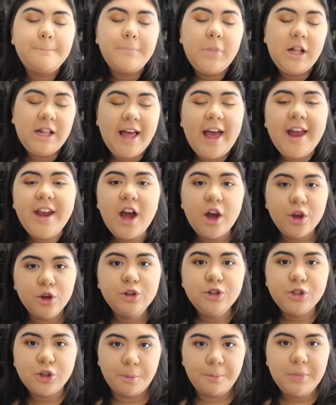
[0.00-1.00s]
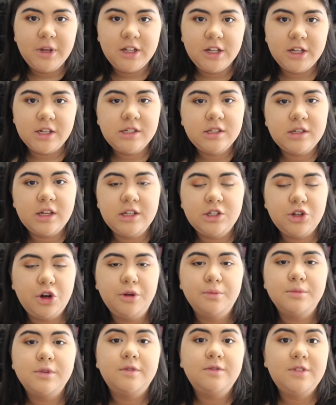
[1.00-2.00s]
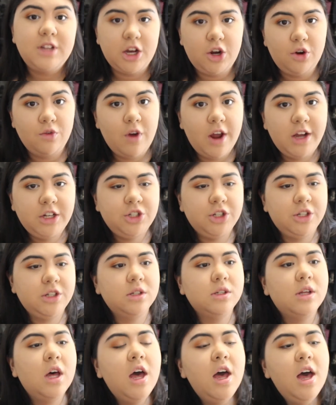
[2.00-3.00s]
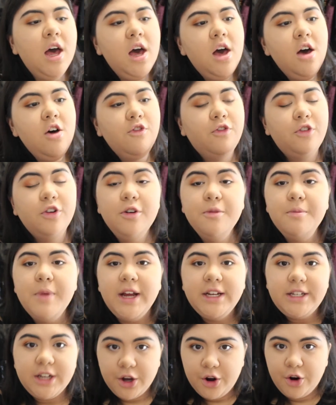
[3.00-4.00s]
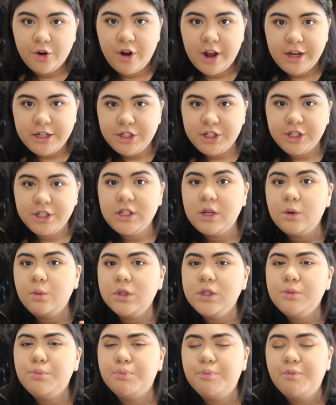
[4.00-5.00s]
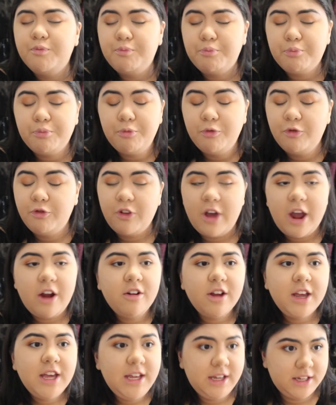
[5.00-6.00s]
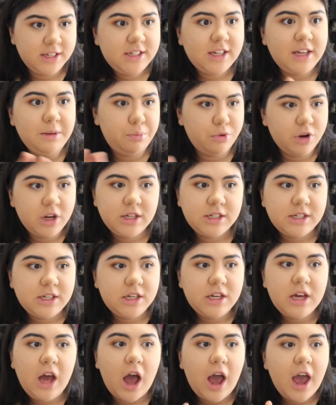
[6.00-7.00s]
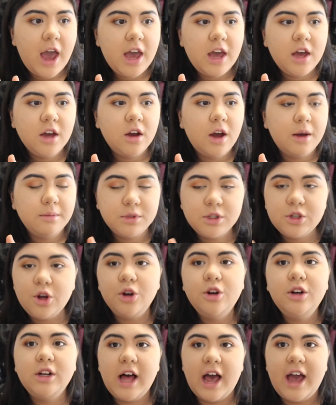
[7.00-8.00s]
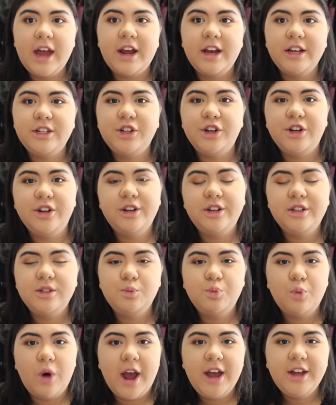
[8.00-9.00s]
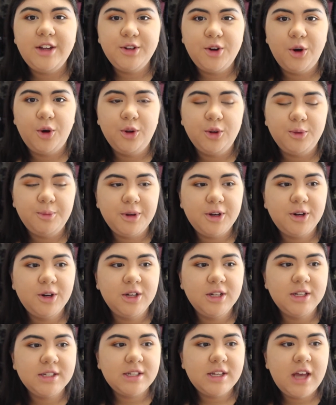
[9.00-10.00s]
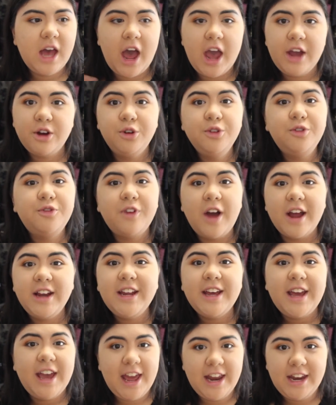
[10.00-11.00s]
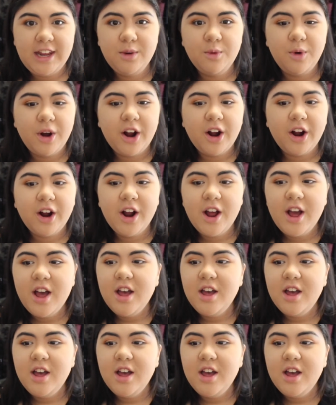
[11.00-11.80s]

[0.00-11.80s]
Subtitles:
plan out your shopping list in terms of decorations. For my decorations, it was very easy breezy. I am so glad I chose white and gold because I could find it anywhere.